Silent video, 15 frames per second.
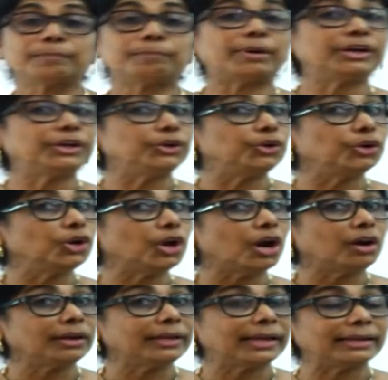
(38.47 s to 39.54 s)
but you do
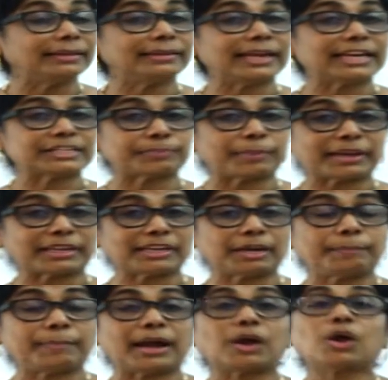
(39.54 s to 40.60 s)
not get the
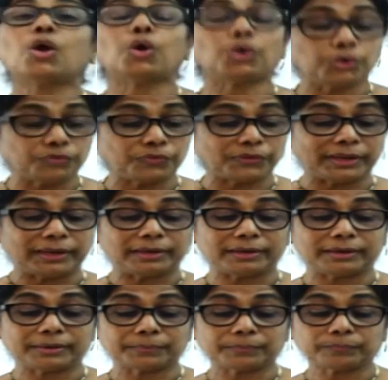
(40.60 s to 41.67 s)
expected mark, or you failed.